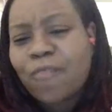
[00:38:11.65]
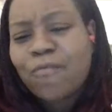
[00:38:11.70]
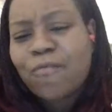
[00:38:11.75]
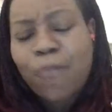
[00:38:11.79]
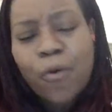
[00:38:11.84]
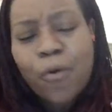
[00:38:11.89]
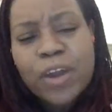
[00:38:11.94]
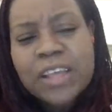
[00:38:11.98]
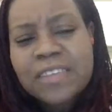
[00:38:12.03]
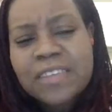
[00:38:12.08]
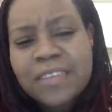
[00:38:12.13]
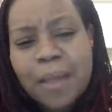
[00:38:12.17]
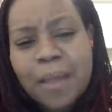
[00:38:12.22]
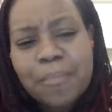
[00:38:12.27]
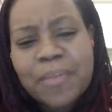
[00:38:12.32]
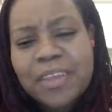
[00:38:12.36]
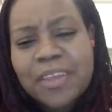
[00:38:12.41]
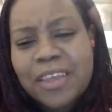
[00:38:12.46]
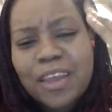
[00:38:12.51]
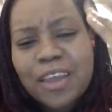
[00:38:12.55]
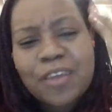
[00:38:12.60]
40
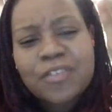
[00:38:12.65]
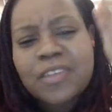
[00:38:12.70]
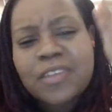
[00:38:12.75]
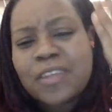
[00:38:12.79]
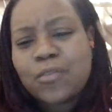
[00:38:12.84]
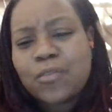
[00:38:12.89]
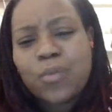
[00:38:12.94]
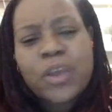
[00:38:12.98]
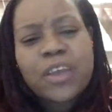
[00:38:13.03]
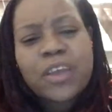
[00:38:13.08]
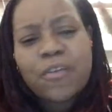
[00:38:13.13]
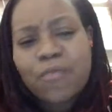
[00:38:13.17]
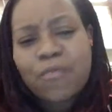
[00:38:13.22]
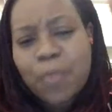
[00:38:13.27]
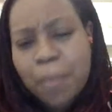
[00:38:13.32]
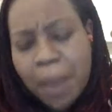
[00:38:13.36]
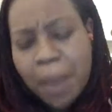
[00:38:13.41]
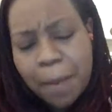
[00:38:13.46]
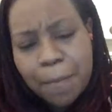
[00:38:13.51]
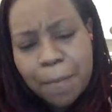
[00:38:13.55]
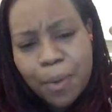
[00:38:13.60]
something years since we can
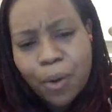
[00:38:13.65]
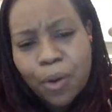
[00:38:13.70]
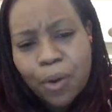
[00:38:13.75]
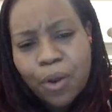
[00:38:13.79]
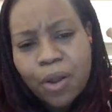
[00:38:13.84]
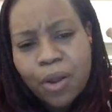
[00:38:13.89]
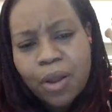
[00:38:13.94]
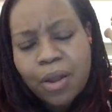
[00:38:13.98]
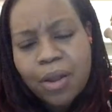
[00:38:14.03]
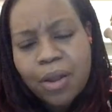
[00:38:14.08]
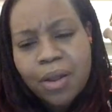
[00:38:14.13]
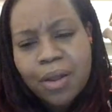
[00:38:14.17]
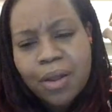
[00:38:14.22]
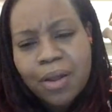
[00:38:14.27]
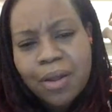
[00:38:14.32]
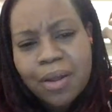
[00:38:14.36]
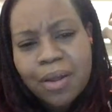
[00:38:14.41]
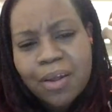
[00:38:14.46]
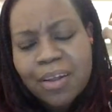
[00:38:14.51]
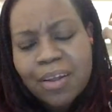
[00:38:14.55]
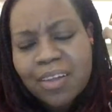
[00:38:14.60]
remember.
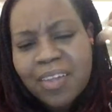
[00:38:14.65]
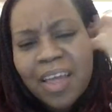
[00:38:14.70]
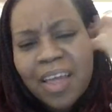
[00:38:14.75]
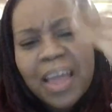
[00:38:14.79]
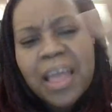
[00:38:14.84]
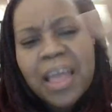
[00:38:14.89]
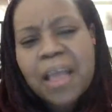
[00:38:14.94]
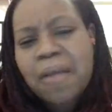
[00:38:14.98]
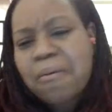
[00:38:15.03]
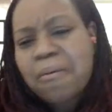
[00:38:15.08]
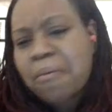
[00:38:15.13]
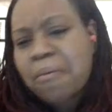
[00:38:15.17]
Like,